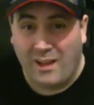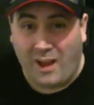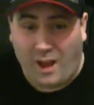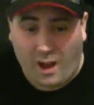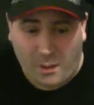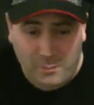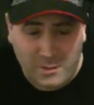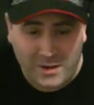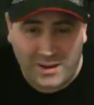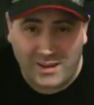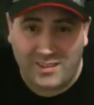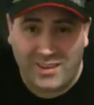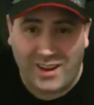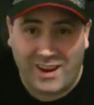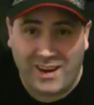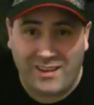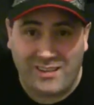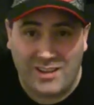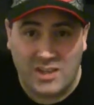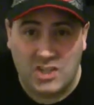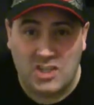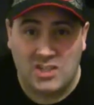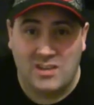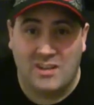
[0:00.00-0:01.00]
I'm going to
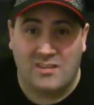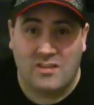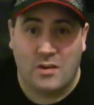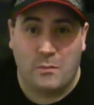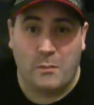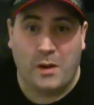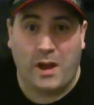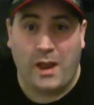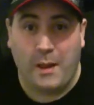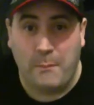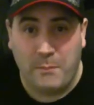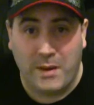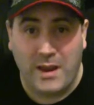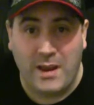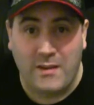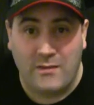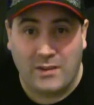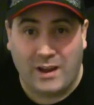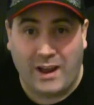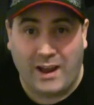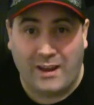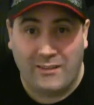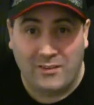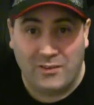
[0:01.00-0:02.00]
take this shit to my MP if
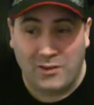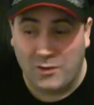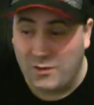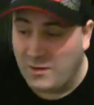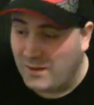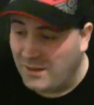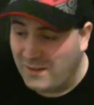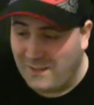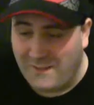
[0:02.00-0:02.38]
I had to.